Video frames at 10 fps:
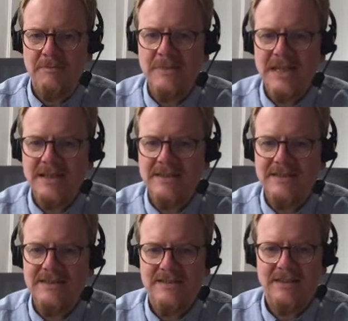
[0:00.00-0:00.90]

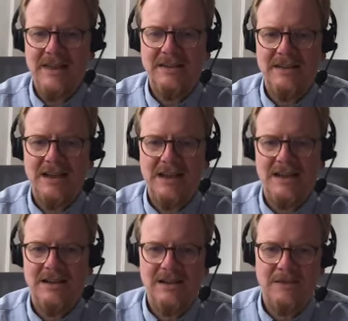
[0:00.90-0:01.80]
means that
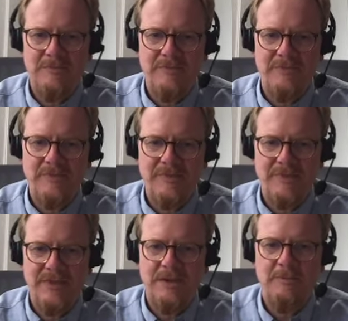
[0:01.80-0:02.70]

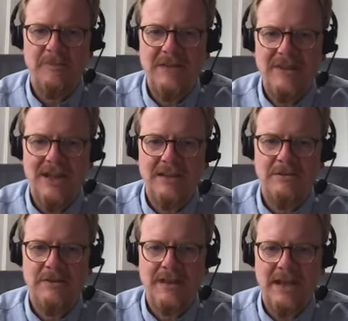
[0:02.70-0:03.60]
the
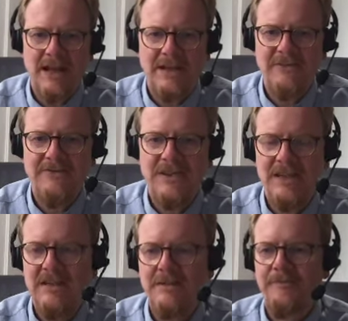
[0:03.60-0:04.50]
p-value that I give here